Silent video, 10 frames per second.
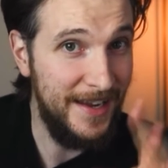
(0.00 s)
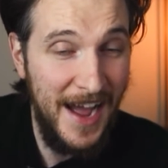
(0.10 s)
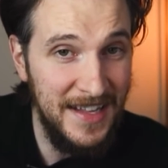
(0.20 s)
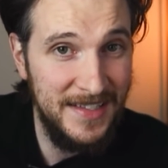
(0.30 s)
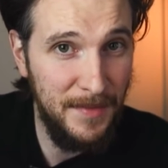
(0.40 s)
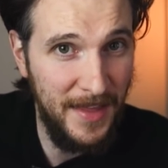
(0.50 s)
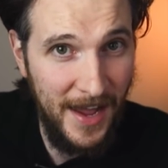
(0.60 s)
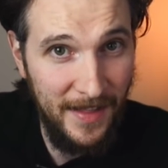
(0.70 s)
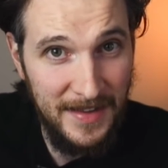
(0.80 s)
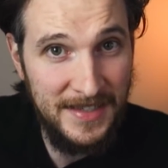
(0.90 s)
got something
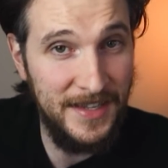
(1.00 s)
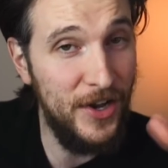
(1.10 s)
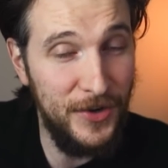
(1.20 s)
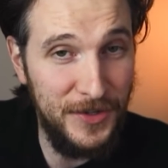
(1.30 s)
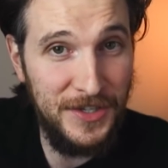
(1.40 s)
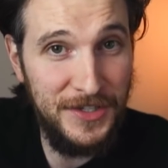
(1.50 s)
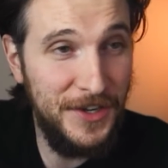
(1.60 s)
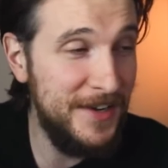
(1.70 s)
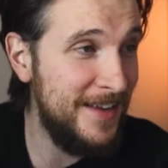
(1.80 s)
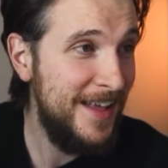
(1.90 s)
out of this and
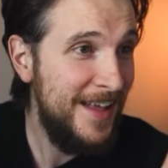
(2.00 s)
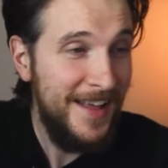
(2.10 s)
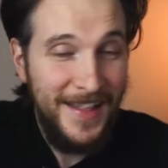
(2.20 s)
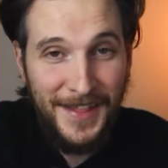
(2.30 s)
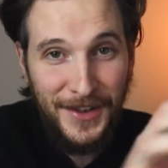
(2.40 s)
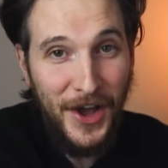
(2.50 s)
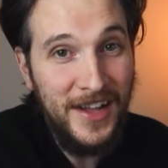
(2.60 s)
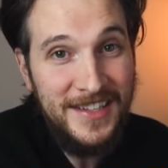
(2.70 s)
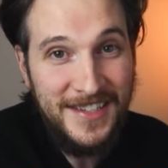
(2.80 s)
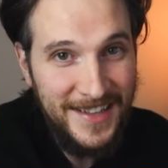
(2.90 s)
understood the
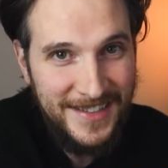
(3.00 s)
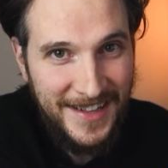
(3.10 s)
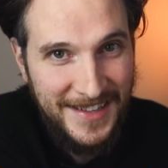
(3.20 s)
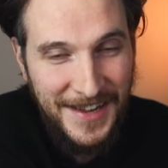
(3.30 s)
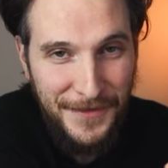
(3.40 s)
nonsense that's